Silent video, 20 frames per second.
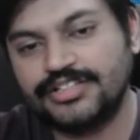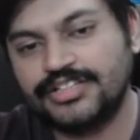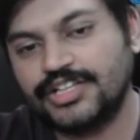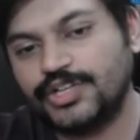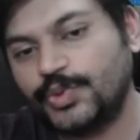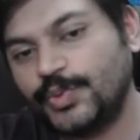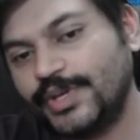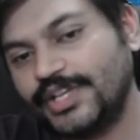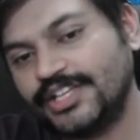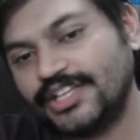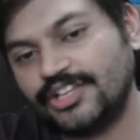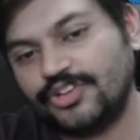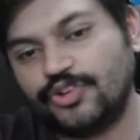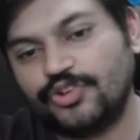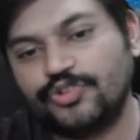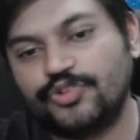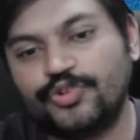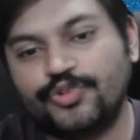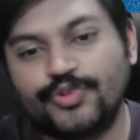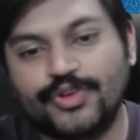The queen
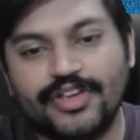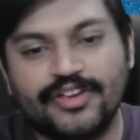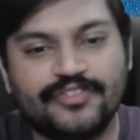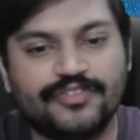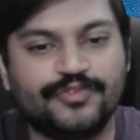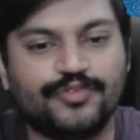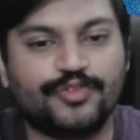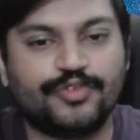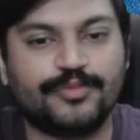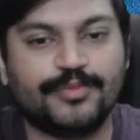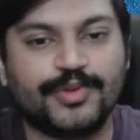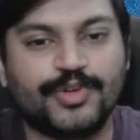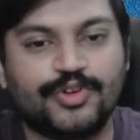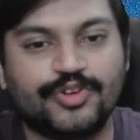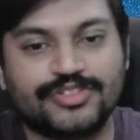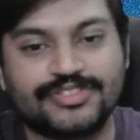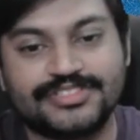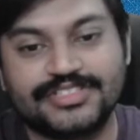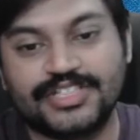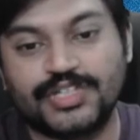cannot go to f4
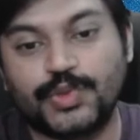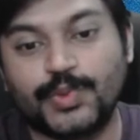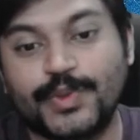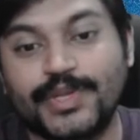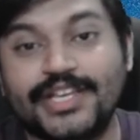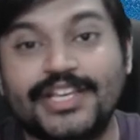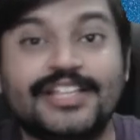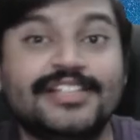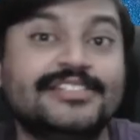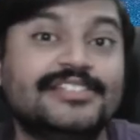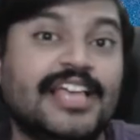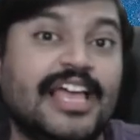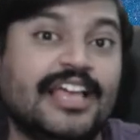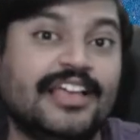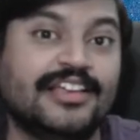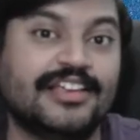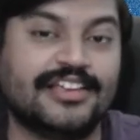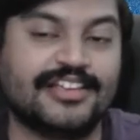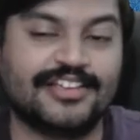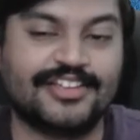because the queen is
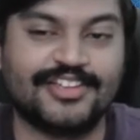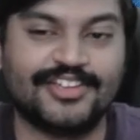hanging.